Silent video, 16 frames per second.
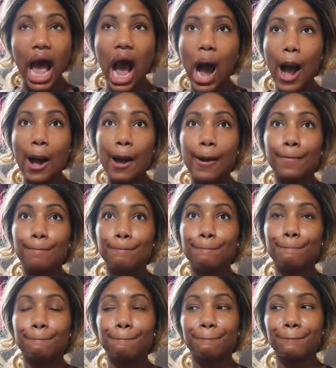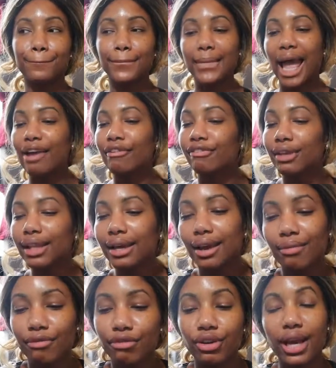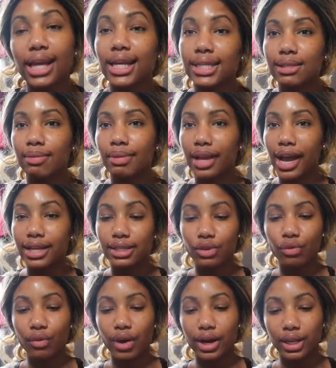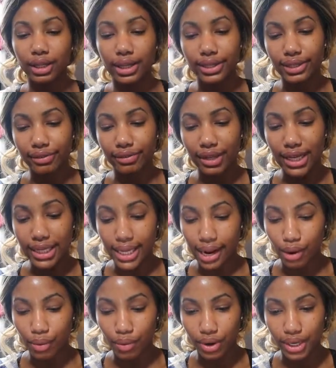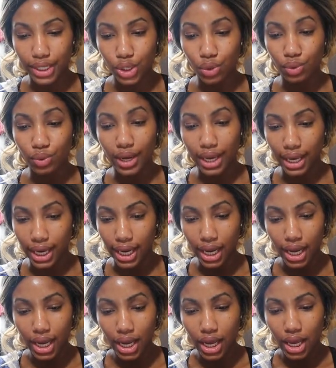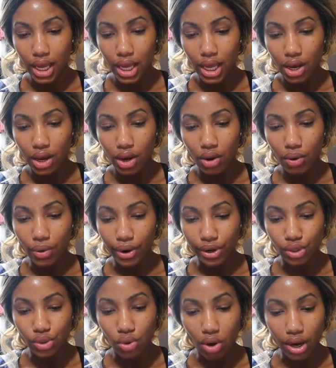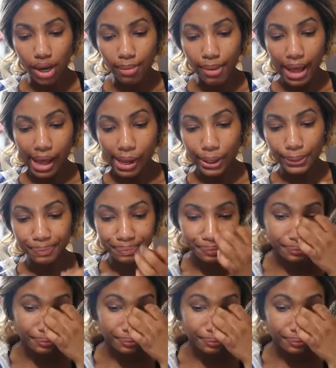I feel like I'm forgetting something. I did write a list of things that I wanted to hit or talk about.